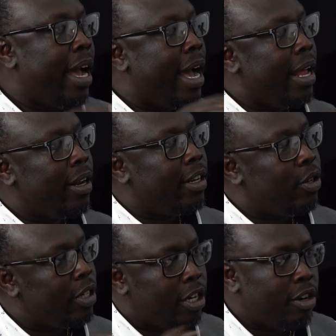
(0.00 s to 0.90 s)
and you
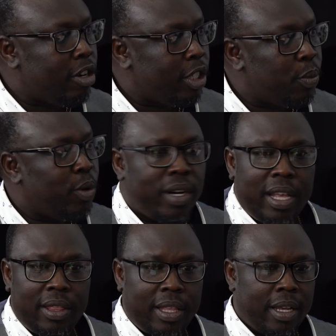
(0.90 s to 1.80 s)
did not respond,
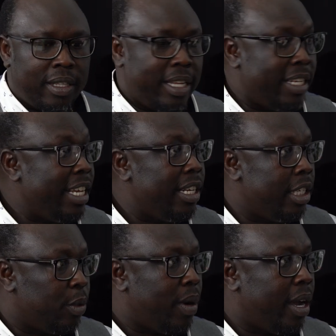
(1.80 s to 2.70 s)
and the date
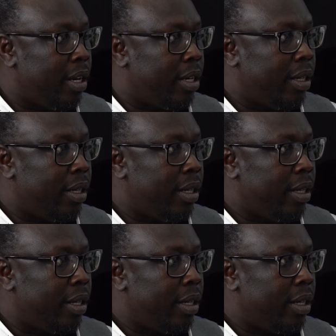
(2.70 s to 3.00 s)
expired.